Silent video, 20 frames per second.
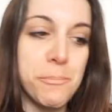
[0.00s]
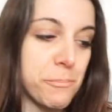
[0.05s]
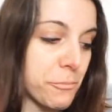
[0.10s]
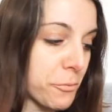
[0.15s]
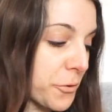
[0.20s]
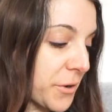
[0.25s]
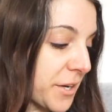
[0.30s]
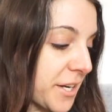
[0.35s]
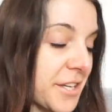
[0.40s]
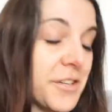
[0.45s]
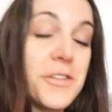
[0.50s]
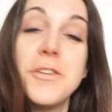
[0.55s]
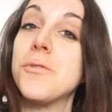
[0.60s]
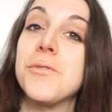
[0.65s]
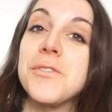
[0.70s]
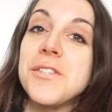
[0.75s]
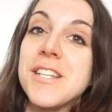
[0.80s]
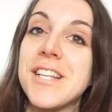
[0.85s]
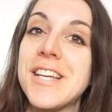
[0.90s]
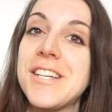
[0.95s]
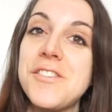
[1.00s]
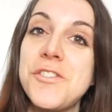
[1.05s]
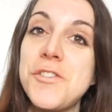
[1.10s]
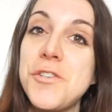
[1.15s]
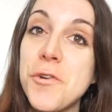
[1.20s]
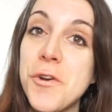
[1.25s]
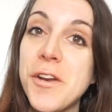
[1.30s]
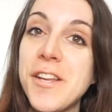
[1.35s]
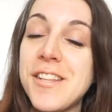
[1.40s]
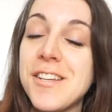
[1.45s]
pretty useless
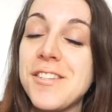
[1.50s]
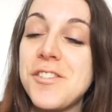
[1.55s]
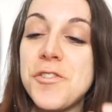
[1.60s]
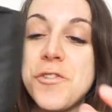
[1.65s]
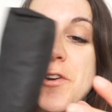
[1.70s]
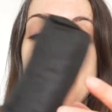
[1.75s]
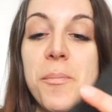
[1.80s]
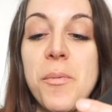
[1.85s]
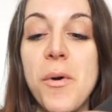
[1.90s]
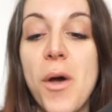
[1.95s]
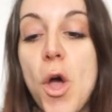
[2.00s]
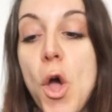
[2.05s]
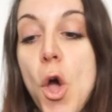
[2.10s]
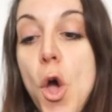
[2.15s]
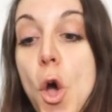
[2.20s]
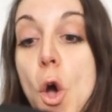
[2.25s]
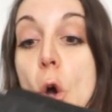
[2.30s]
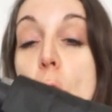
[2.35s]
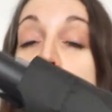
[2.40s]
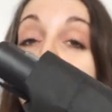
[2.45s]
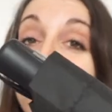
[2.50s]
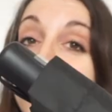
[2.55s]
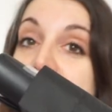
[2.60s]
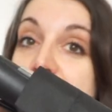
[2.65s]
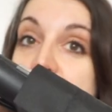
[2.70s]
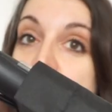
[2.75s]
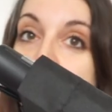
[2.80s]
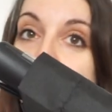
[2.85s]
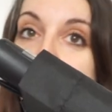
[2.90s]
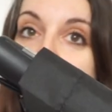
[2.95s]
during this trip was
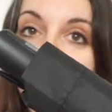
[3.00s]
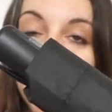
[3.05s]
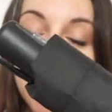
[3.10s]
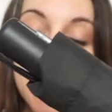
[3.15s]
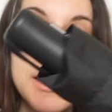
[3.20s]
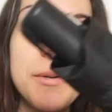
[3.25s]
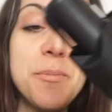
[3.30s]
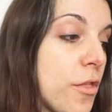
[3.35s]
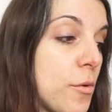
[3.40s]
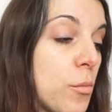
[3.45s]
the umbrella.